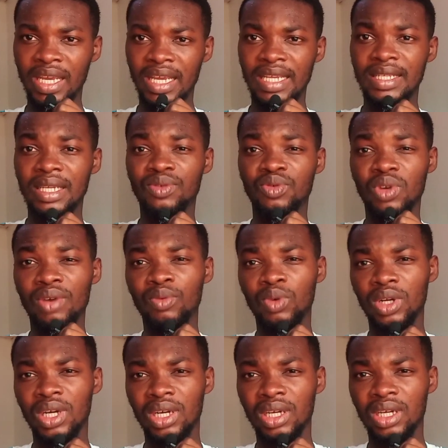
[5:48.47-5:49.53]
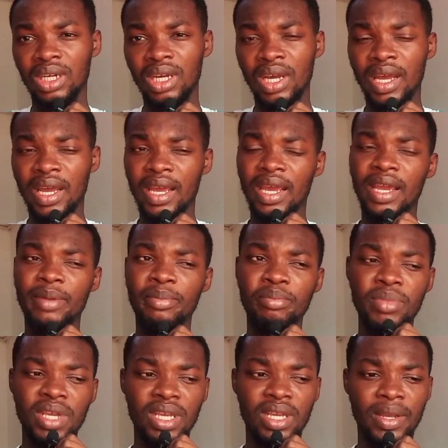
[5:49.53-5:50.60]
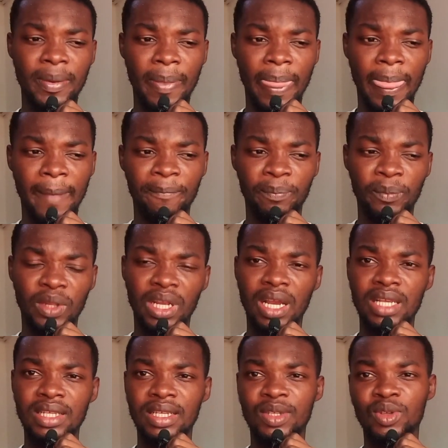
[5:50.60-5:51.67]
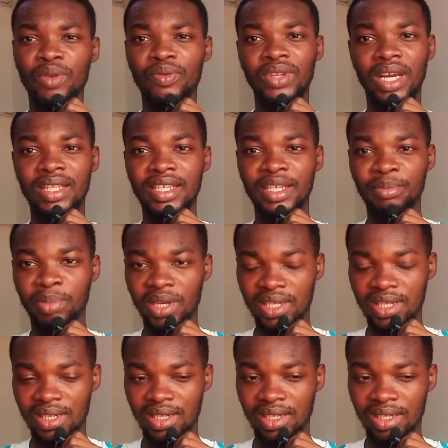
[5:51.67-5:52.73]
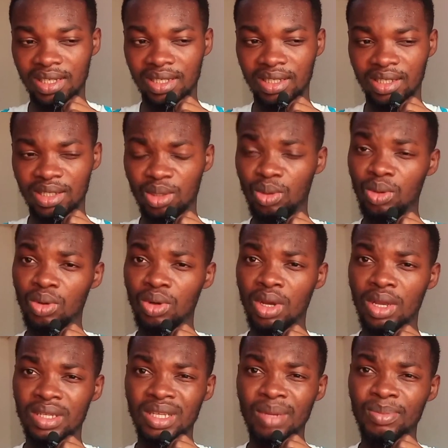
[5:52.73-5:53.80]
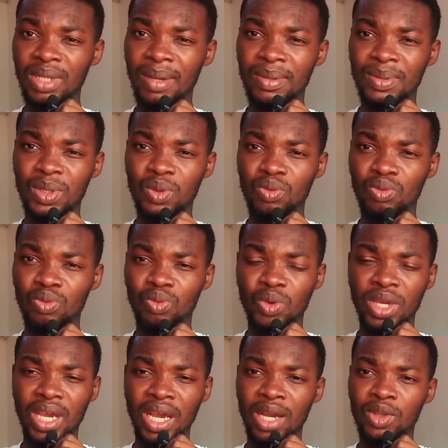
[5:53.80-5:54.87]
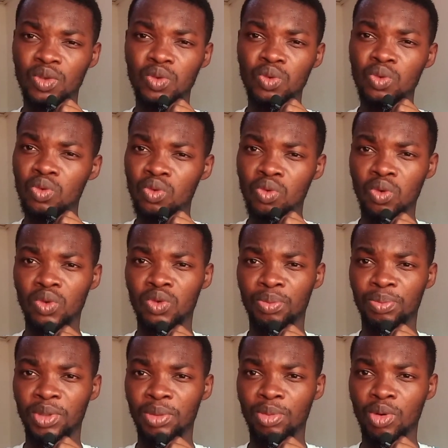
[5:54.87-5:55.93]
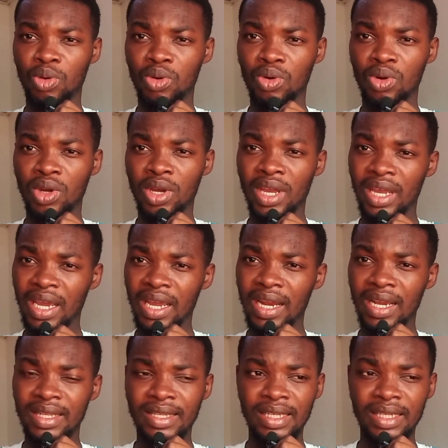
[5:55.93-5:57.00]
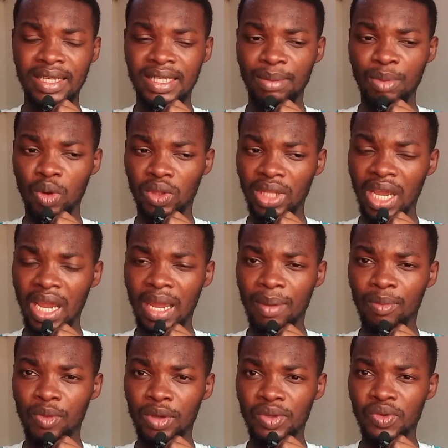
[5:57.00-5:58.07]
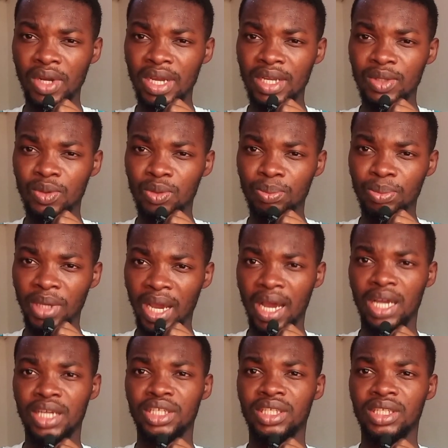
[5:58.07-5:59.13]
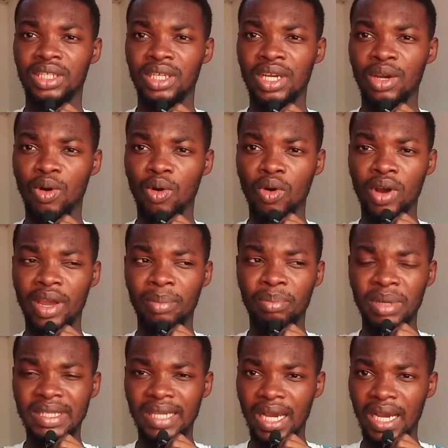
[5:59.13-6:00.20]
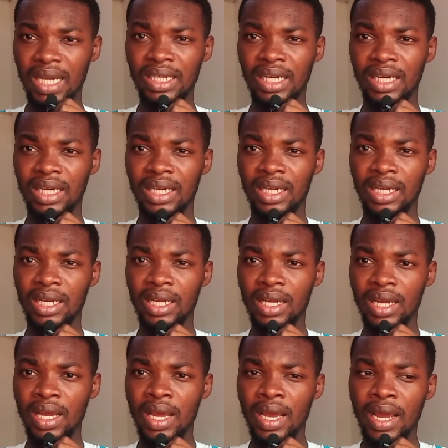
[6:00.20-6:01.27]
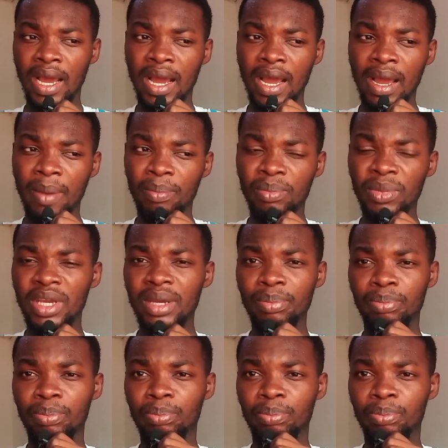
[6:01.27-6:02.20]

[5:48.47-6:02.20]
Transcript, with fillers: he's a traveler and me as a soft-hearted person you know sometimes we are too good to people and i think it's about time we try to be harsh or a bit harder me